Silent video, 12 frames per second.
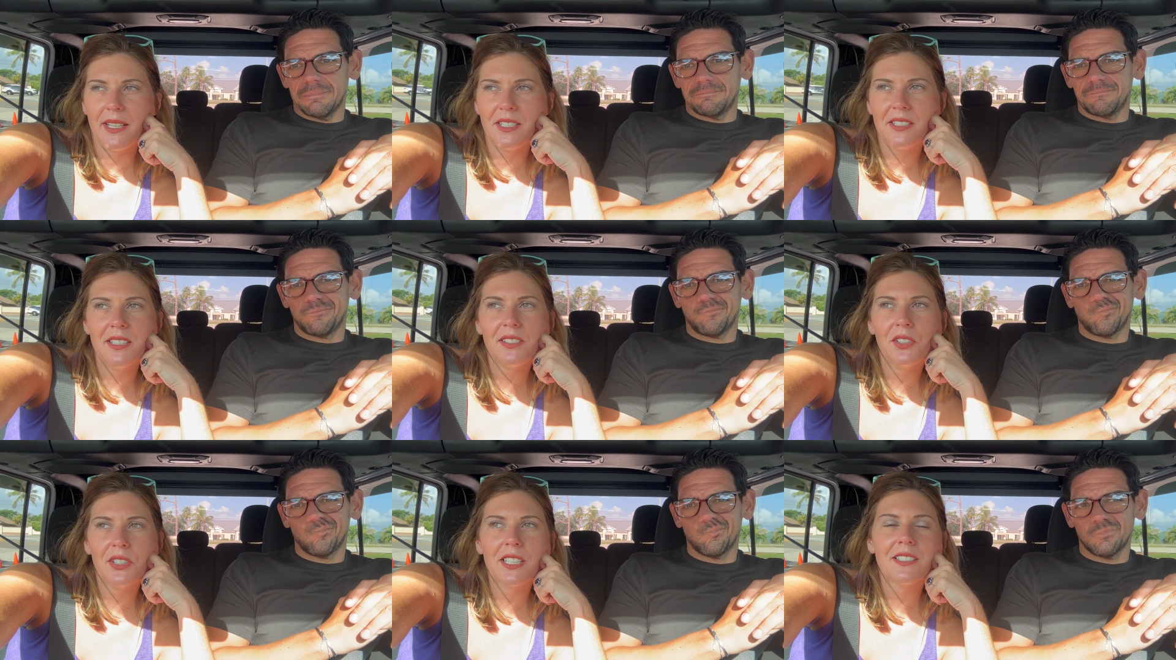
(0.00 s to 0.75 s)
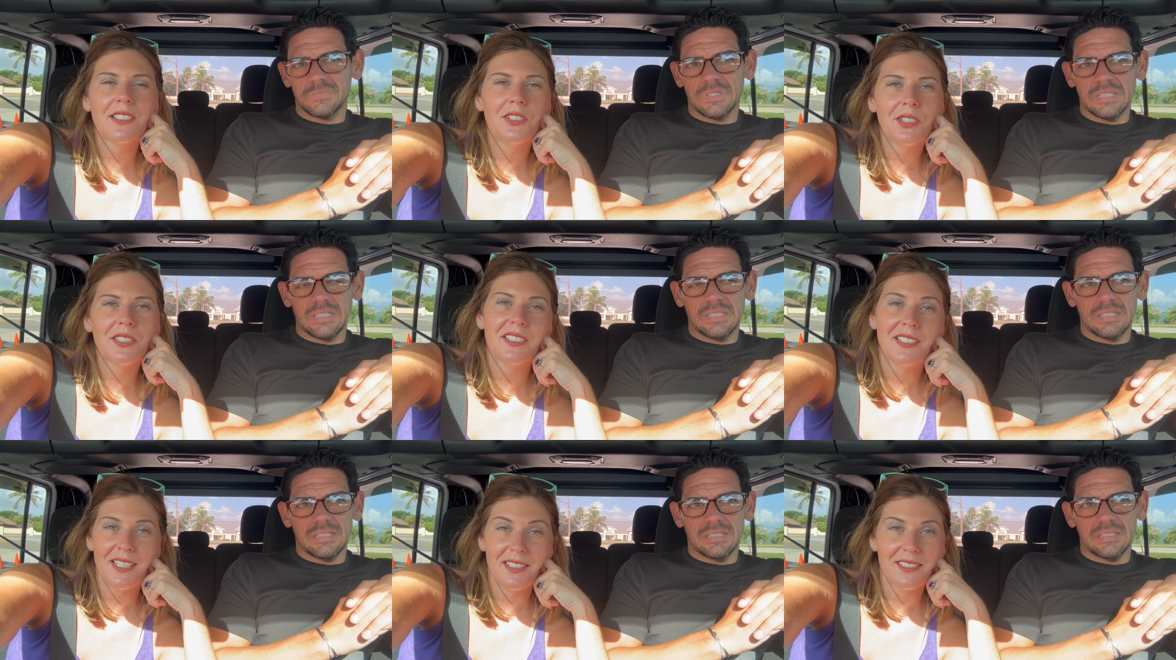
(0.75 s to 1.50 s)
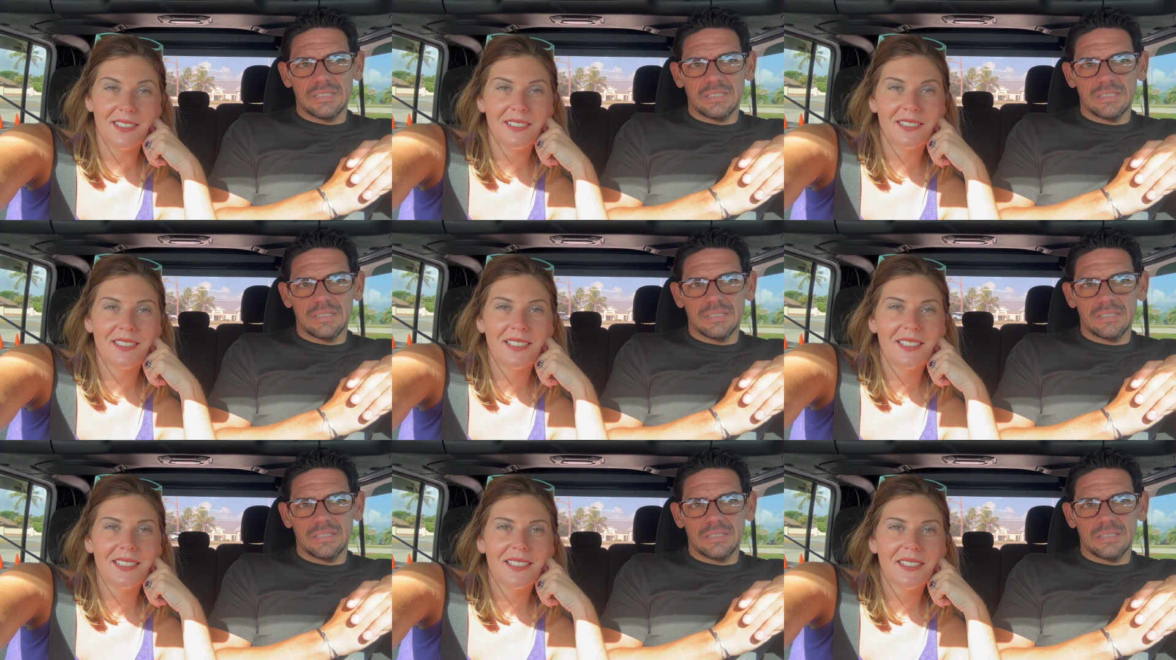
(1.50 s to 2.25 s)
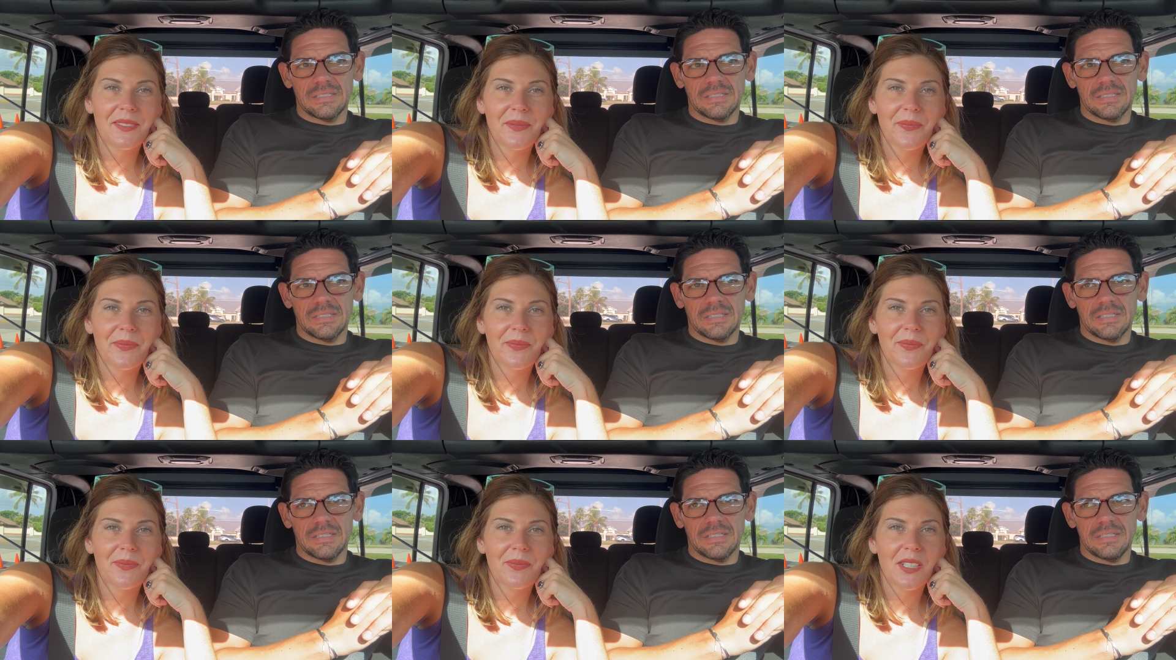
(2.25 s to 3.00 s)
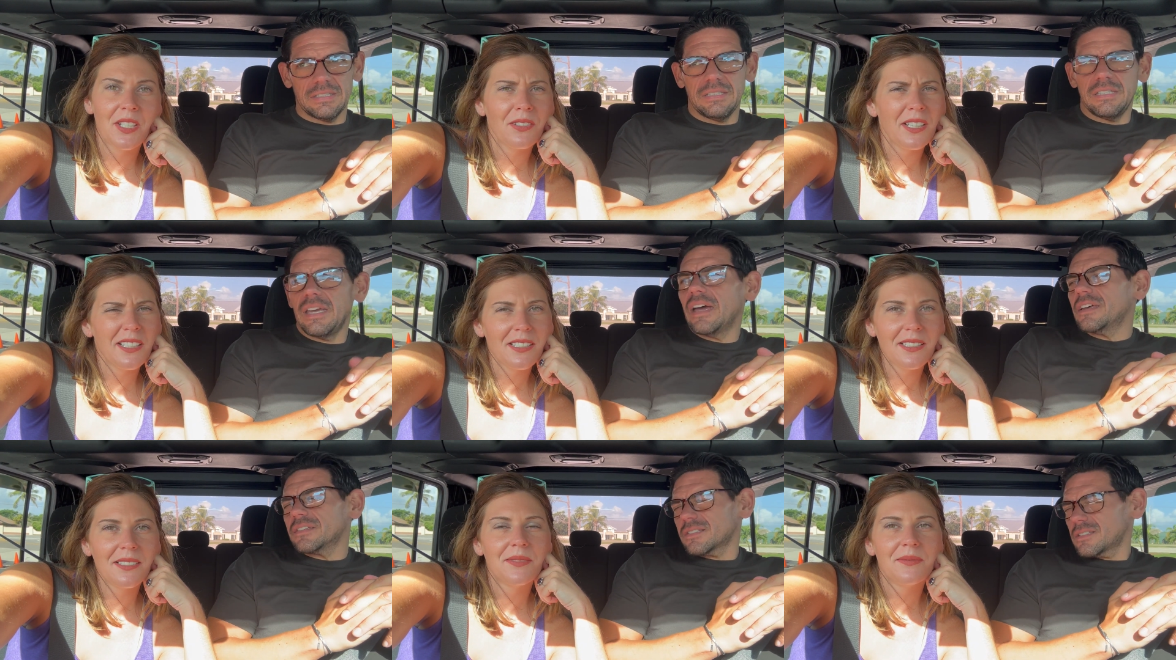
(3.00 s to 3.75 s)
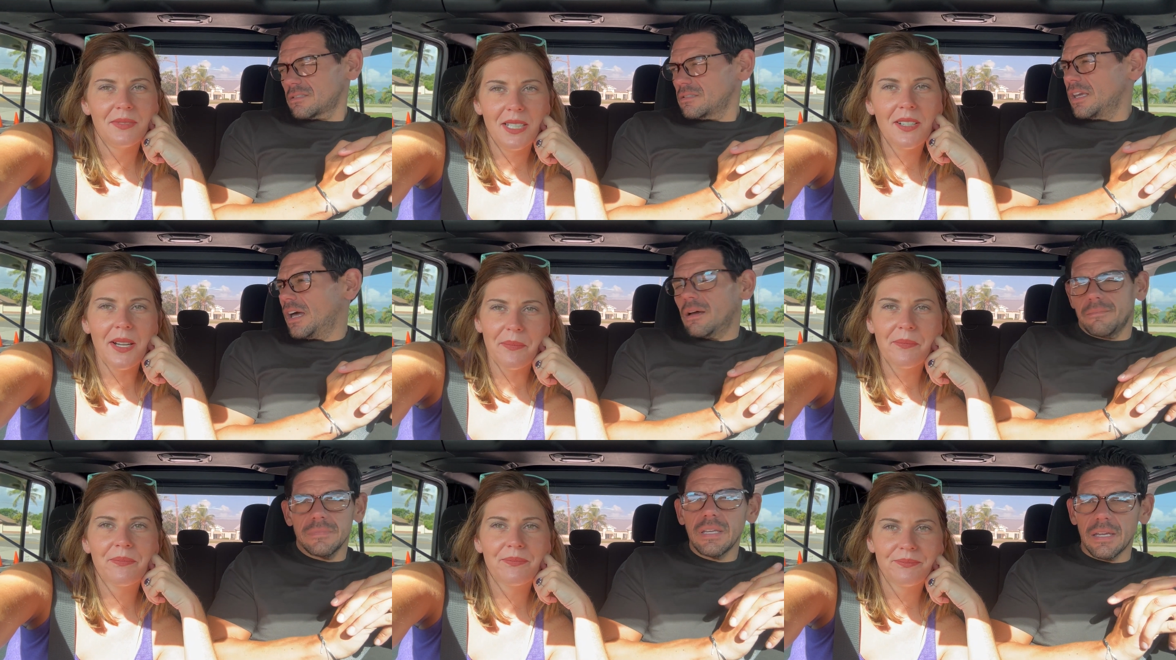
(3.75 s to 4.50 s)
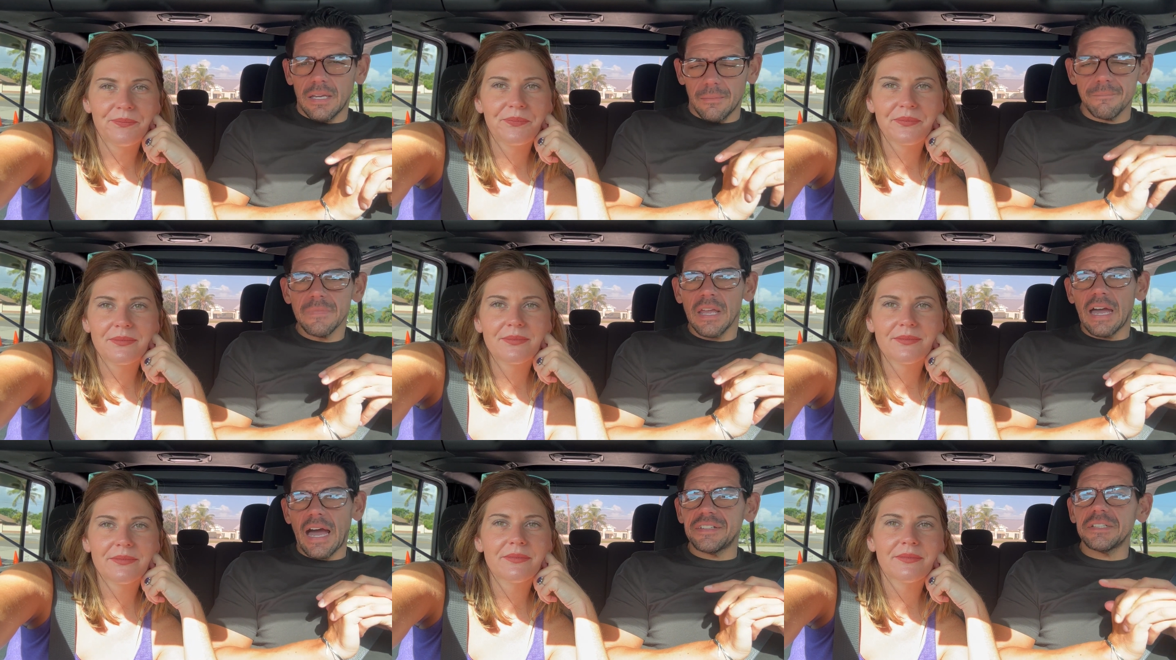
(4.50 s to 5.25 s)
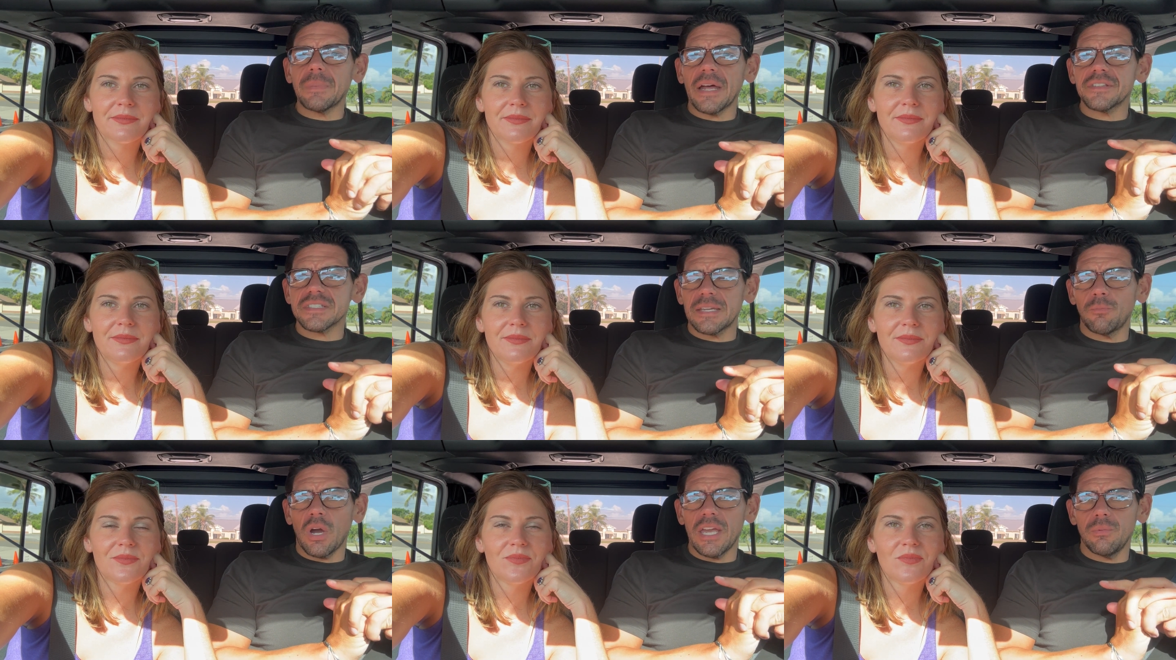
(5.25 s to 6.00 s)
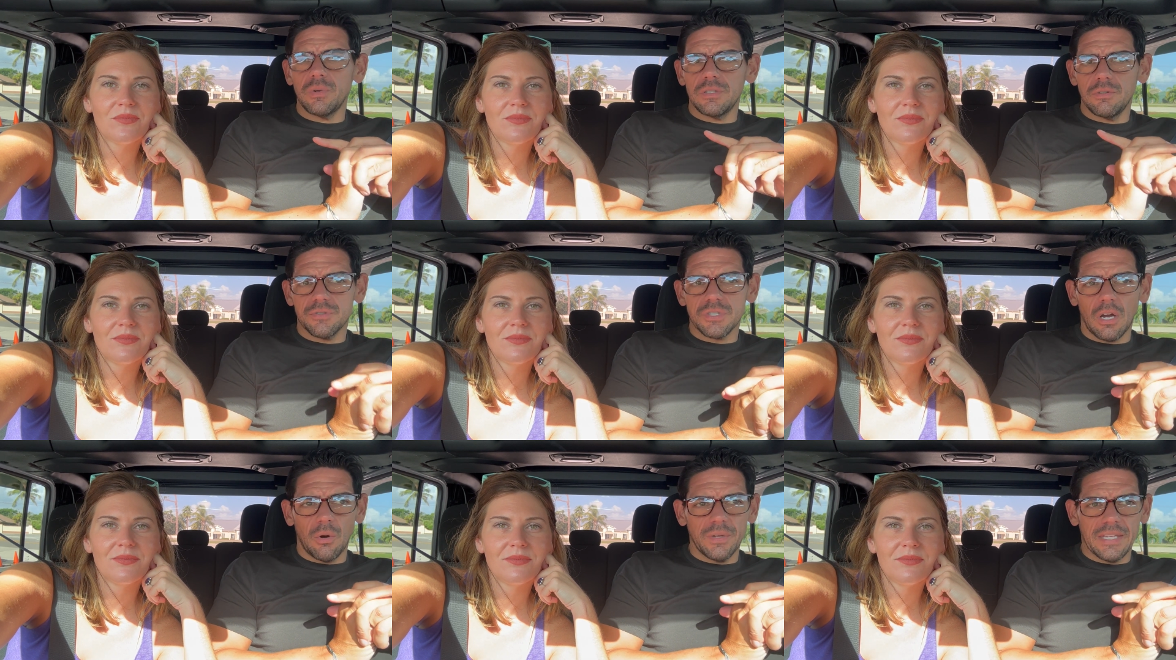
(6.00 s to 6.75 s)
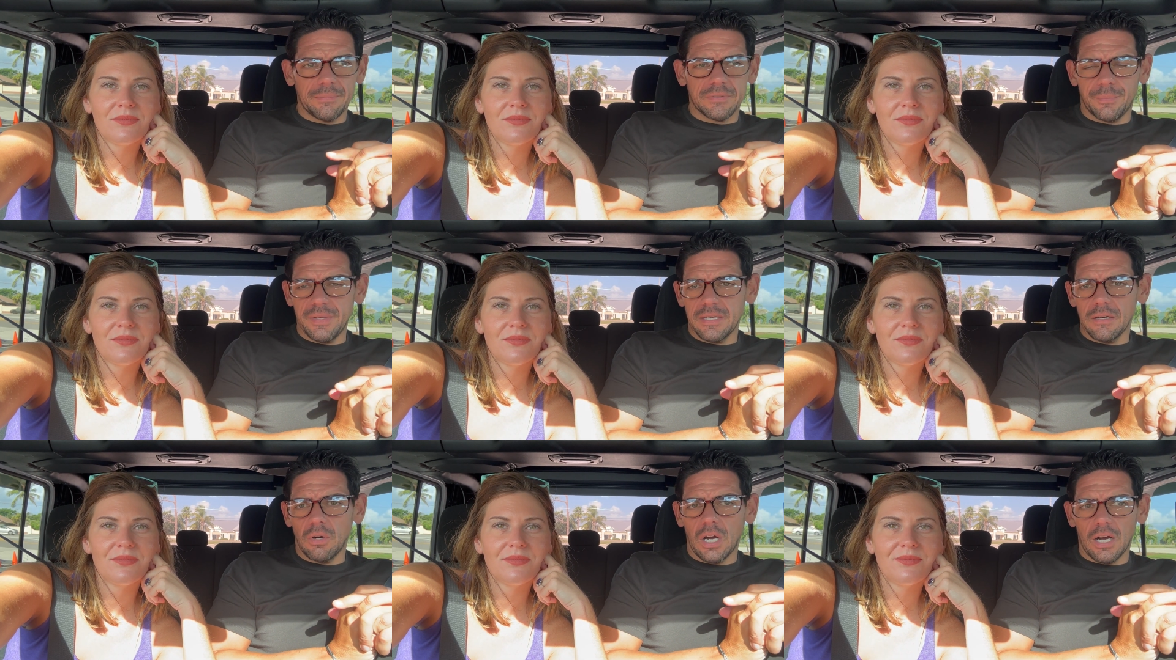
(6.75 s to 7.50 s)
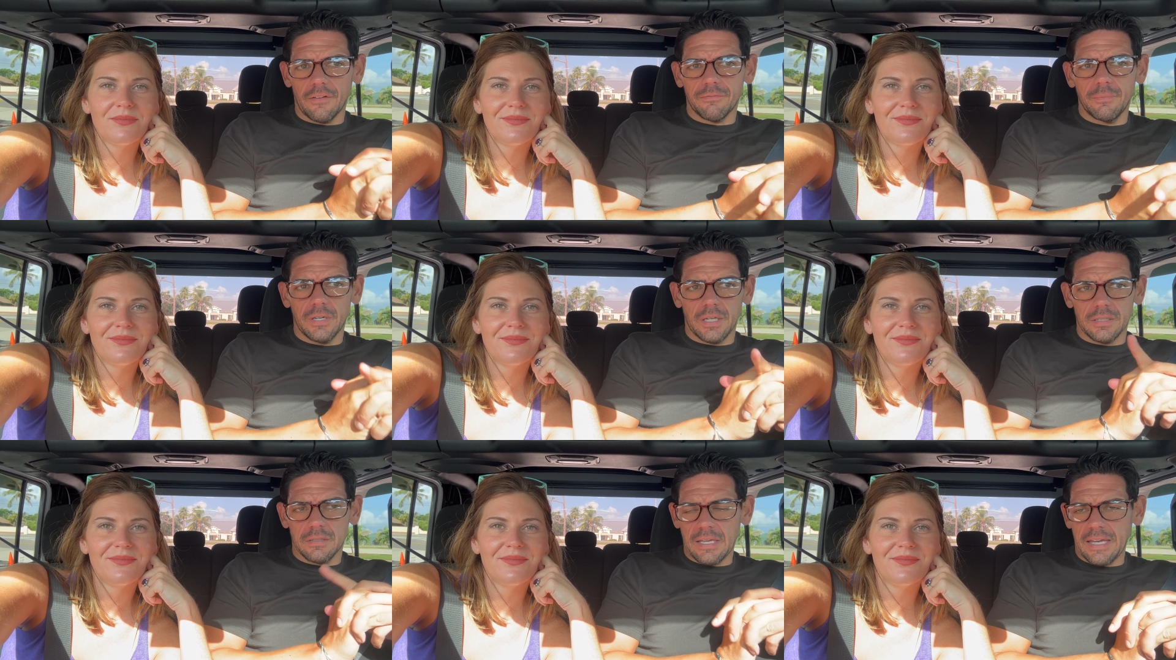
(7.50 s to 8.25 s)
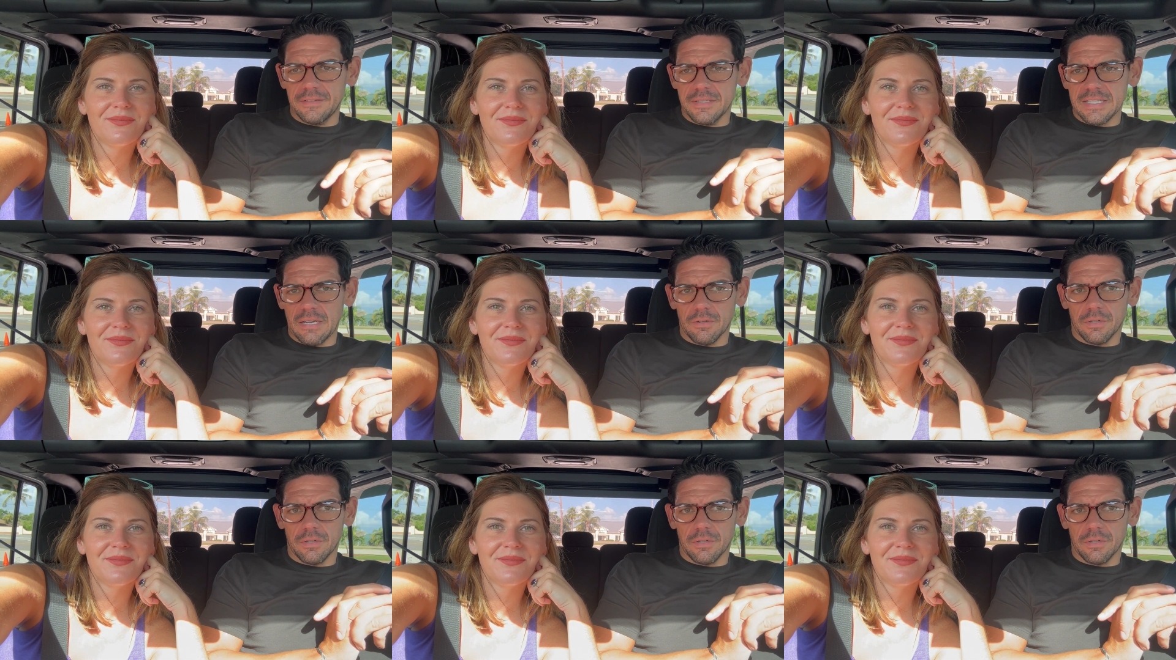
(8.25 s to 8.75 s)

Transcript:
Speaker 1: Uh, it didn't look as good as it tasted
Speaker 2: correct? Yes. Okay. Yeah. Yeah. Yeah. I did mine the same way. We, you saw we kept the pico off, but had the sour